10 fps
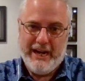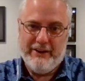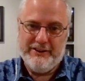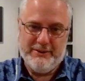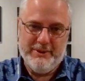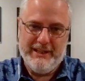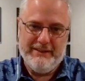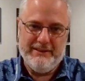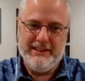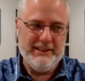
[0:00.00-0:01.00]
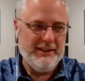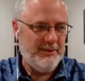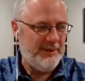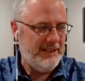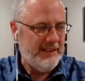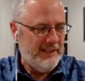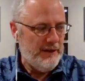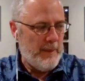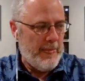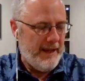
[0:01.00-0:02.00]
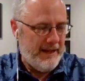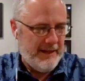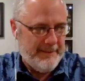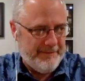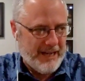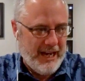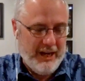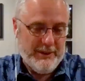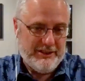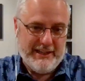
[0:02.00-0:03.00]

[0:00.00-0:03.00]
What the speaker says: hours or whatever, But I always try to